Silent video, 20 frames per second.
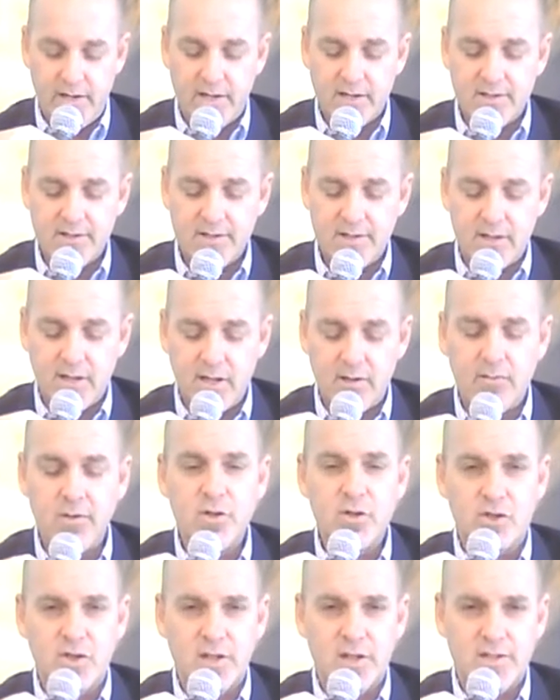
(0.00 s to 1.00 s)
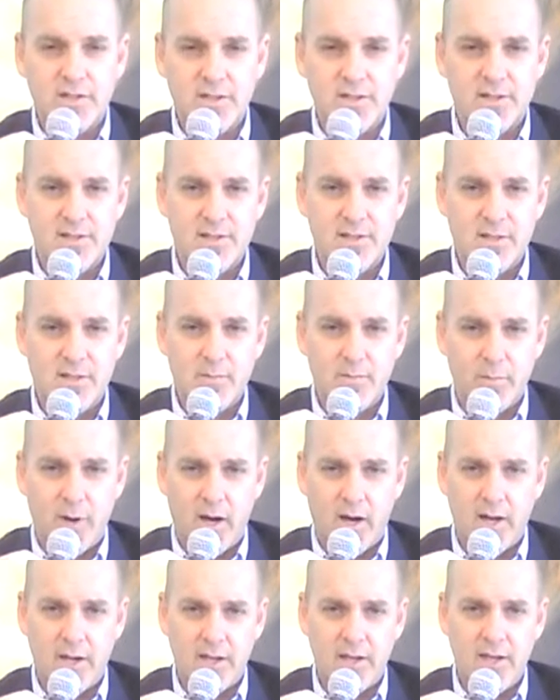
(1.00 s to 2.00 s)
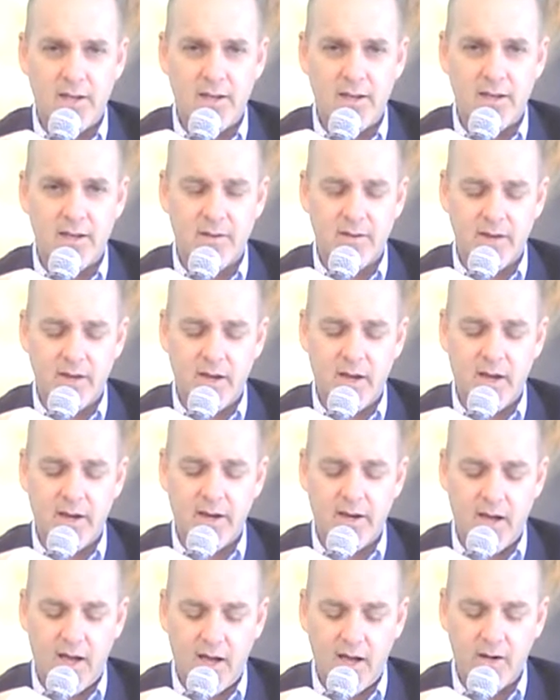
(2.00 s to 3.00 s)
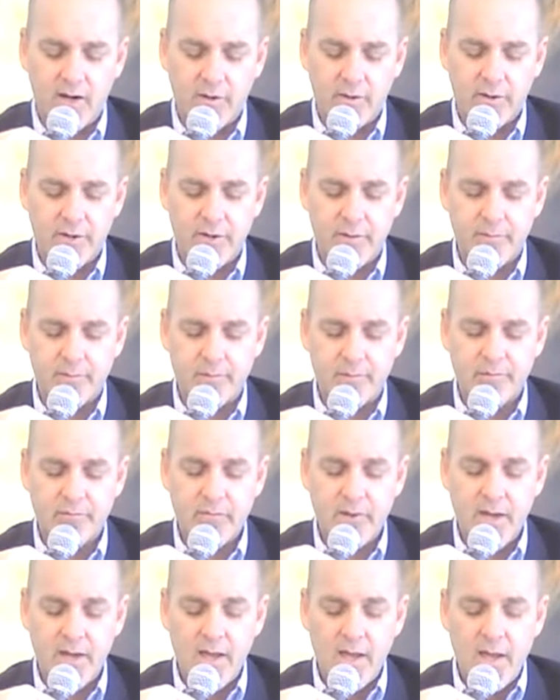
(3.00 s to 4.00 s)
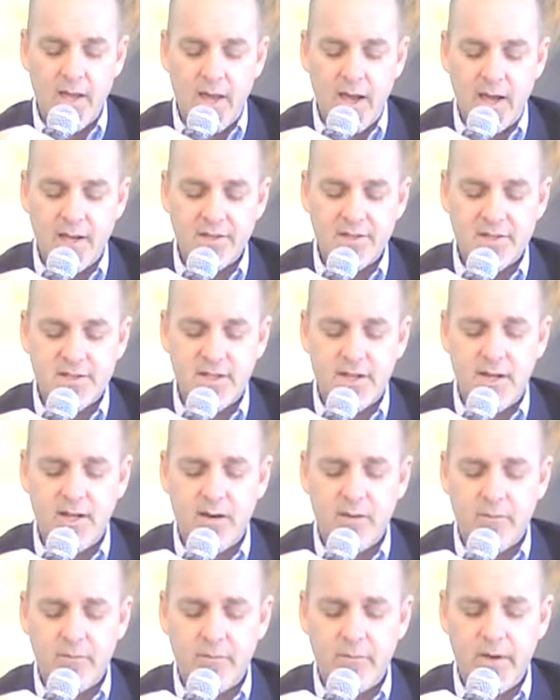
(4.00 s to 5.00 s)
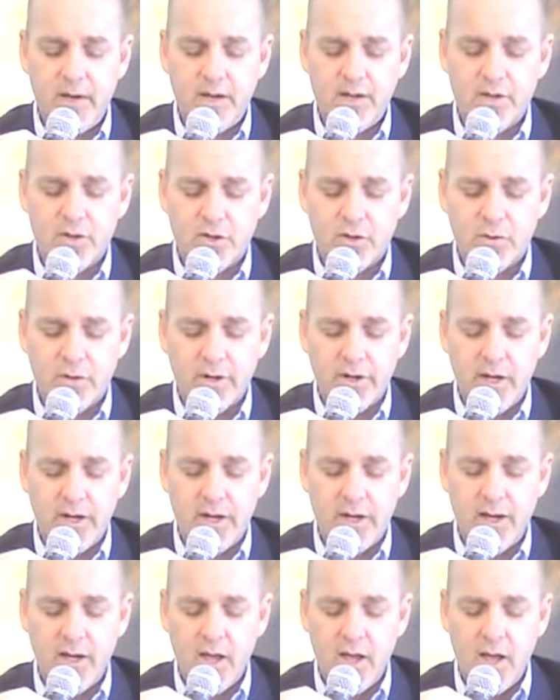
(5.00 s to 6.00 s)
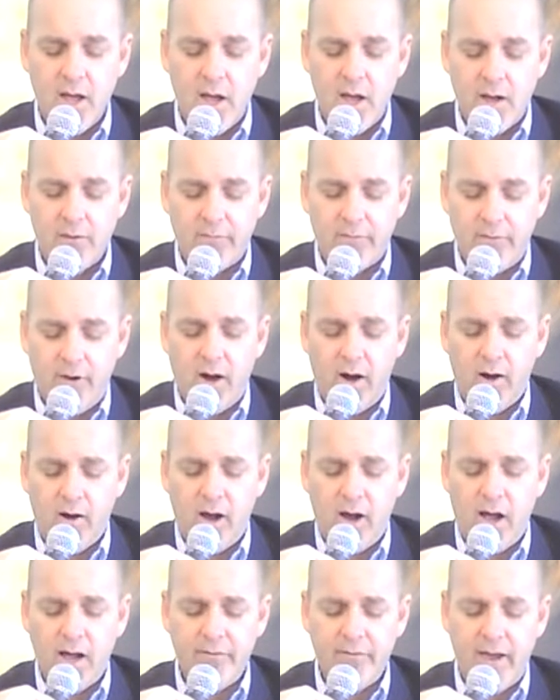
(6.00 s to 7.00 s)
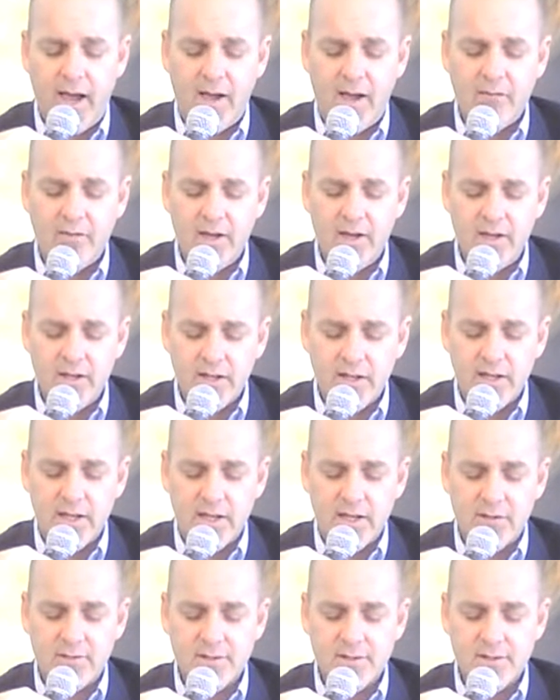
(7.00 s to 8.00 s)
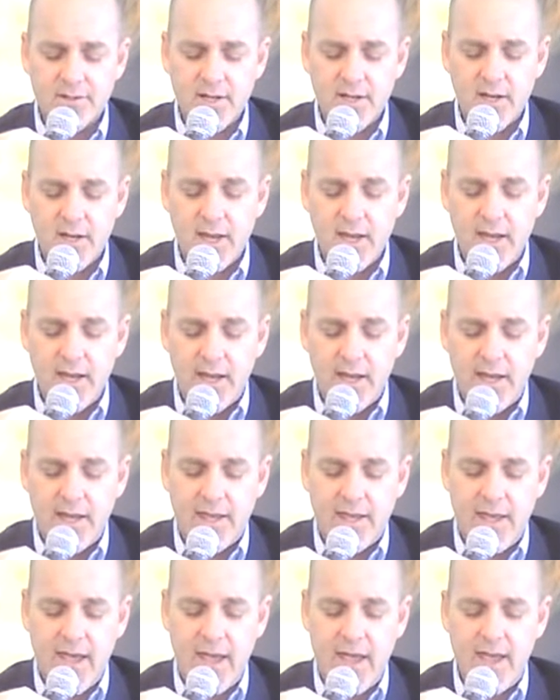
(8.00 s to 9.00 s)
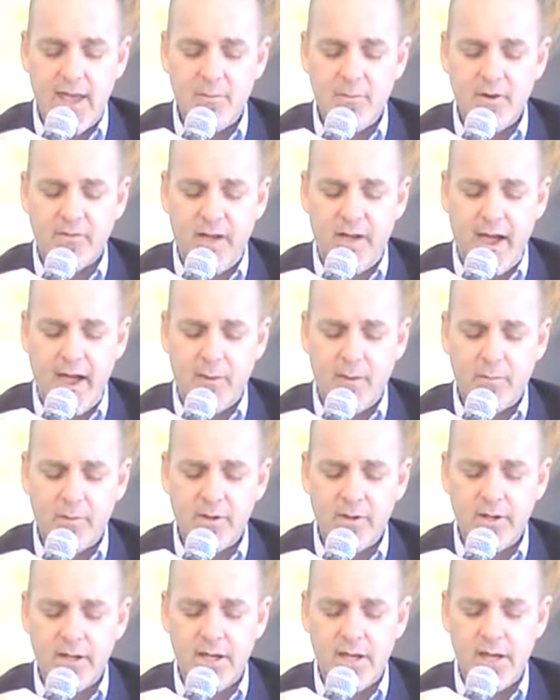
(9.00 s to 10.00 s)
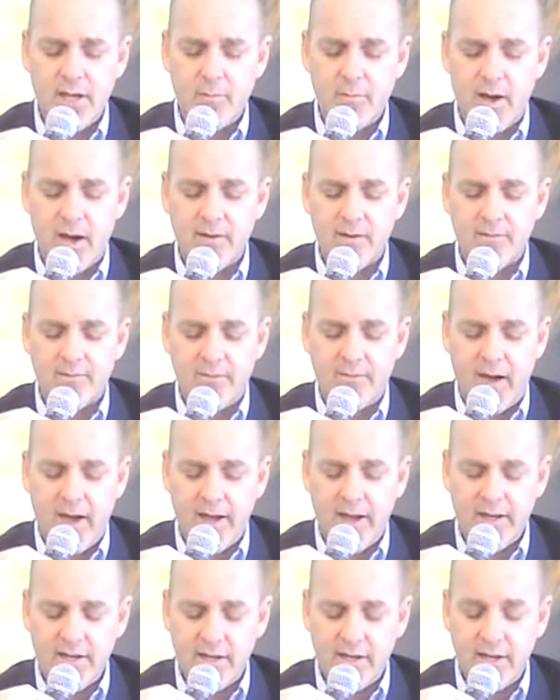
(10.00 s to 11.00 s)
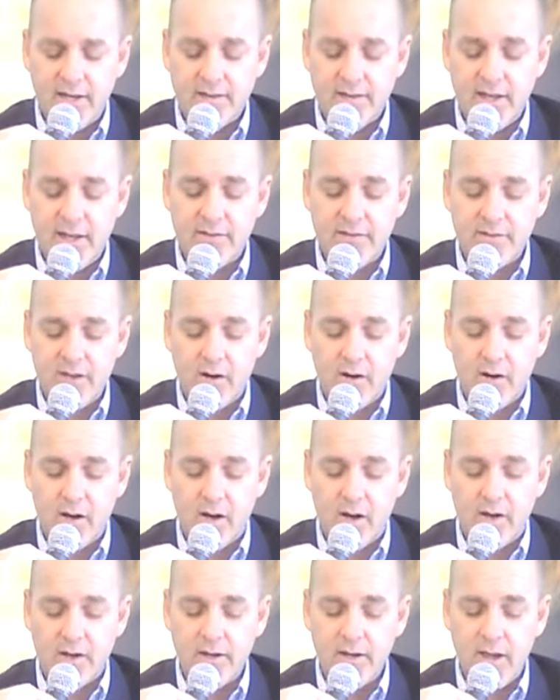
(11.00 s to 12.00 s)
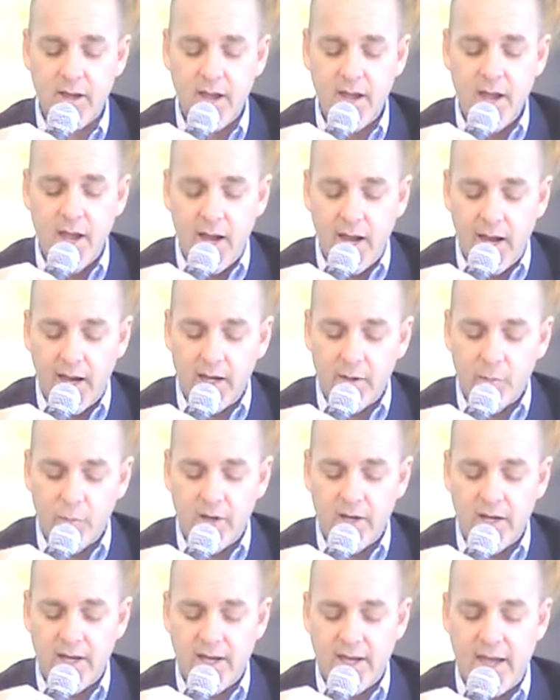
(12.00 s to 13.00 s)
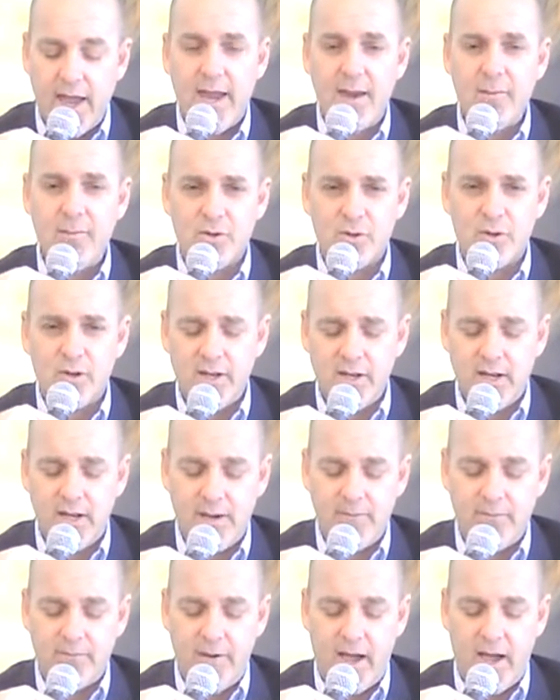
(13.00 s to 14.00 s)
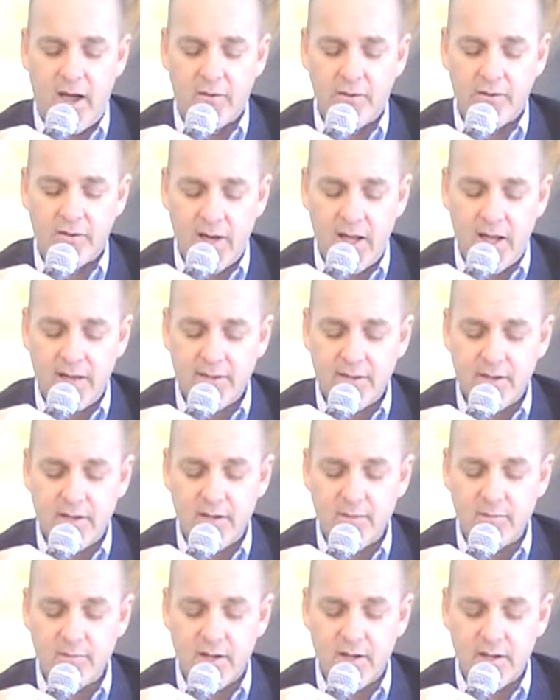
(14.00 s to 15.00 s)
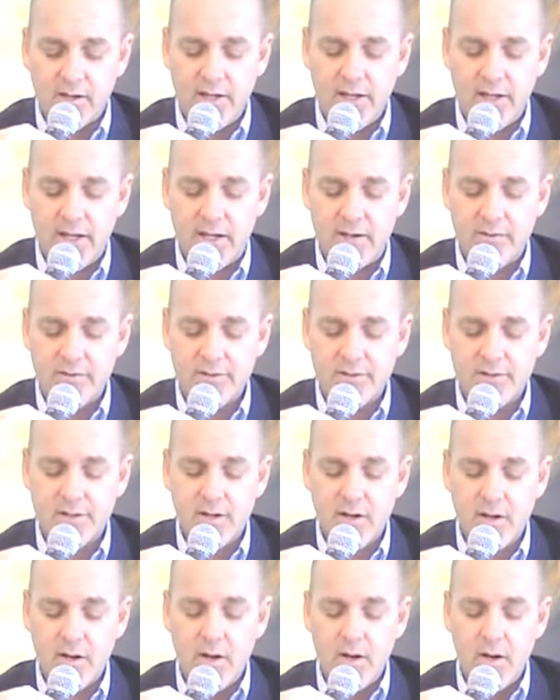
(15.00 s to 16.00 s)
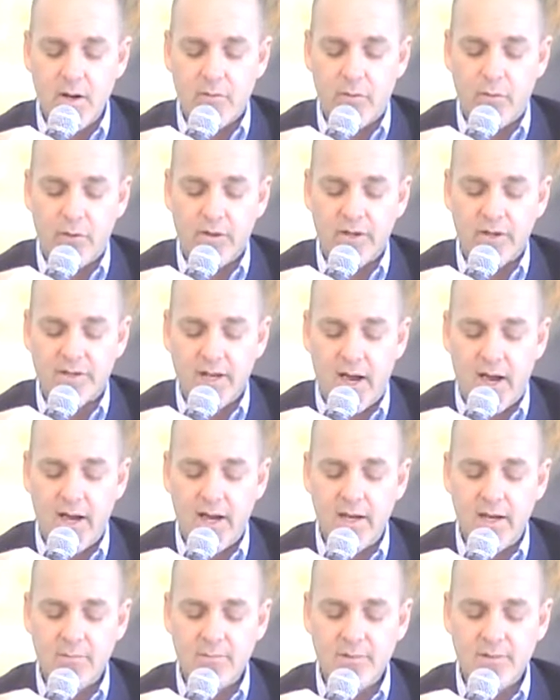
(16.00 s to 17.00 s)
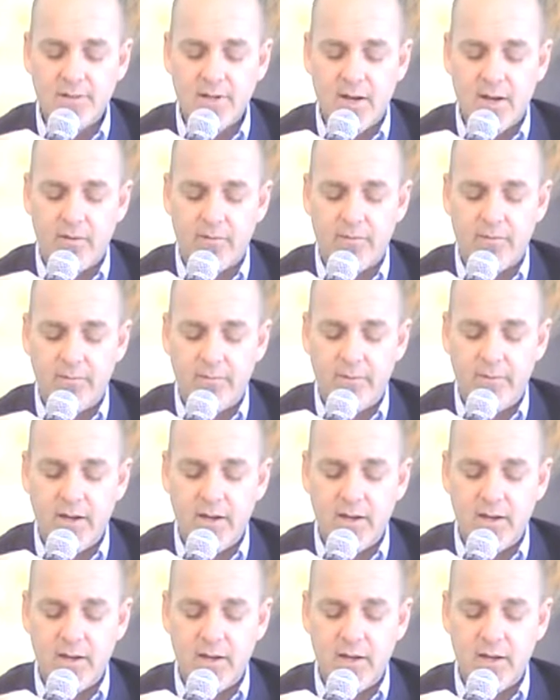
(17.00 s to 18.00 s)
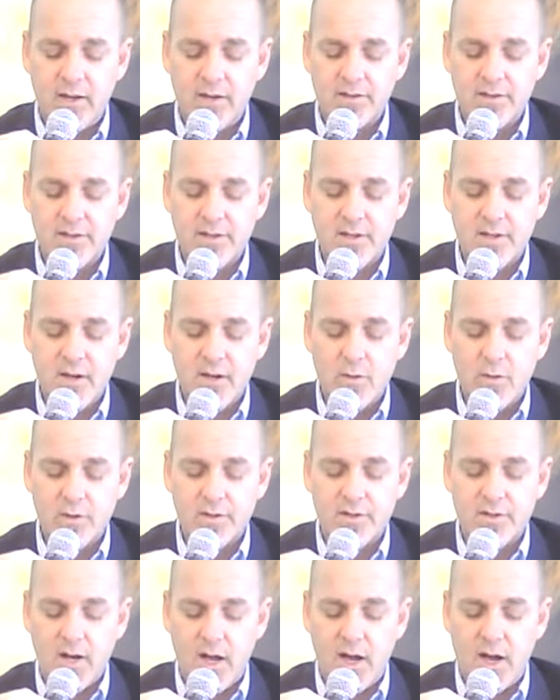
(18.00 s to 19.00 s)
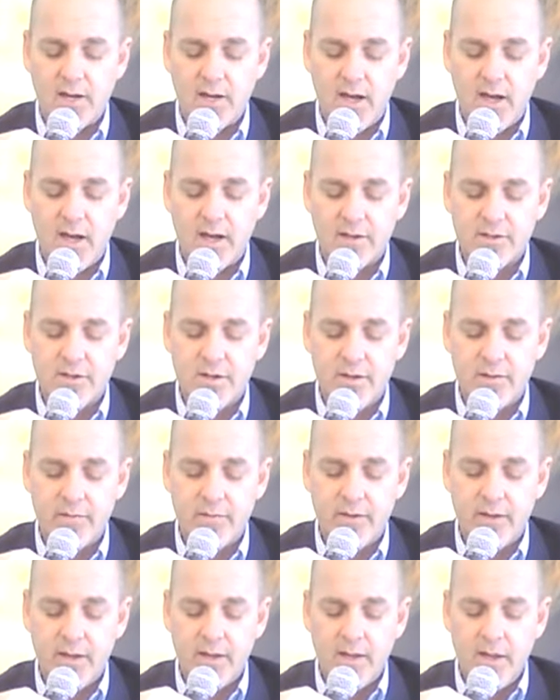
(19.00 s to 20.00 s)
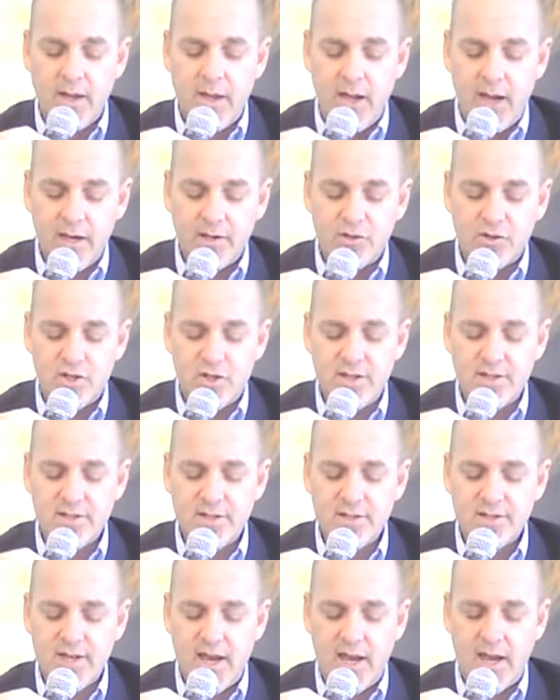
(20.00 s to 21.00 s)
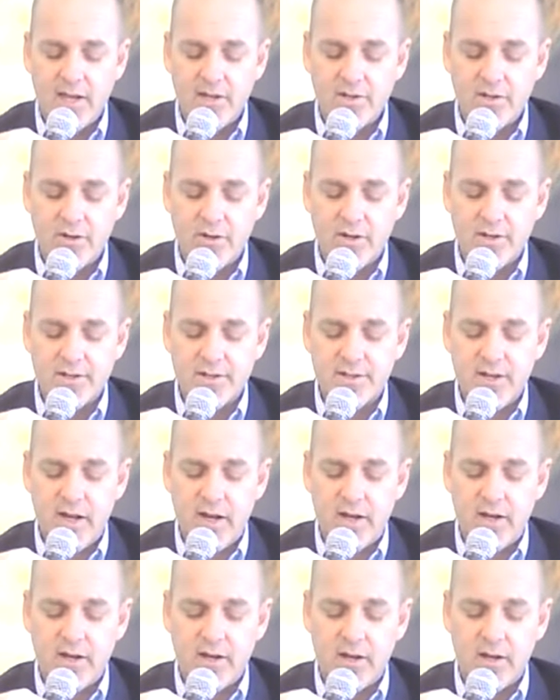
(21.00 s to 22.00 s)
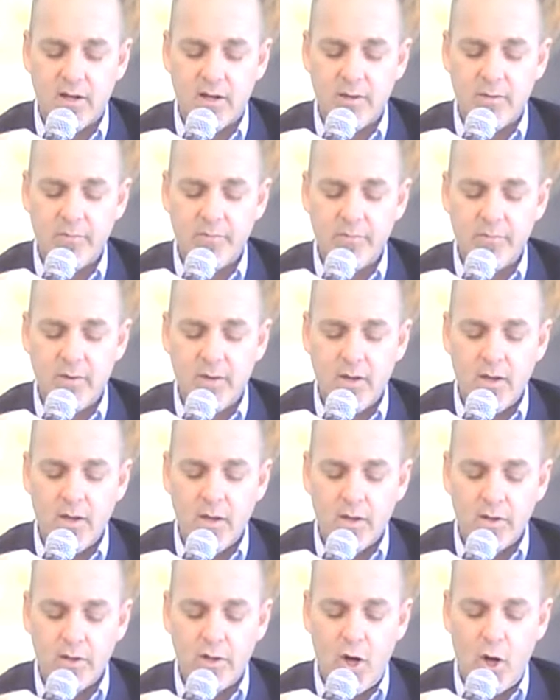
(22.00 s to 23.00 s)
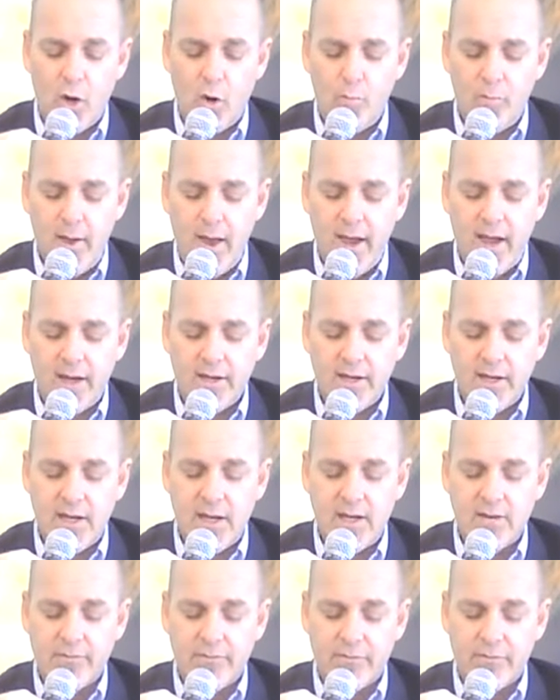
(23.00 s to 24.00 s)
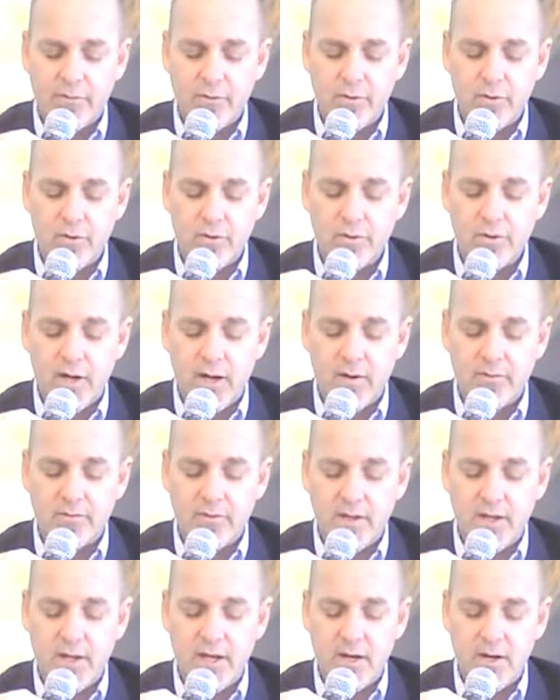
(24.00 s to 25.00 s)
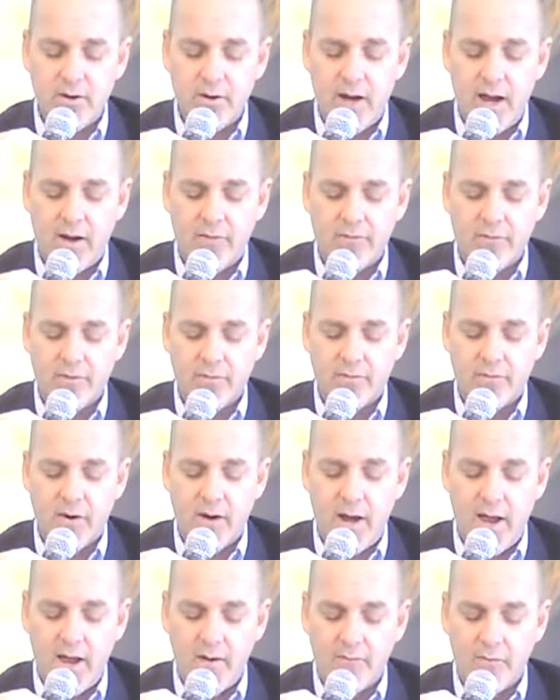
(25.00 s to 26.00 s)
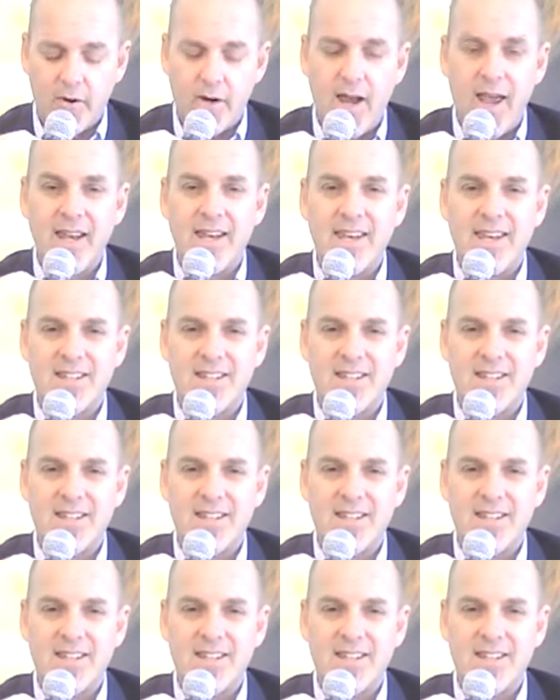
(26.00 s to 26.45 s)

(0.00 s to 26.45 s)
Yes, even Jesus' body got hungry. And seeing a fig tree afar off having leaves, he came if happily he might find anything thereon. And when he came to it, he found nothing but leaves, for the times of figs was not yet. And Jesus answered and said unto him, No man eat fruit of thee hereafter forever.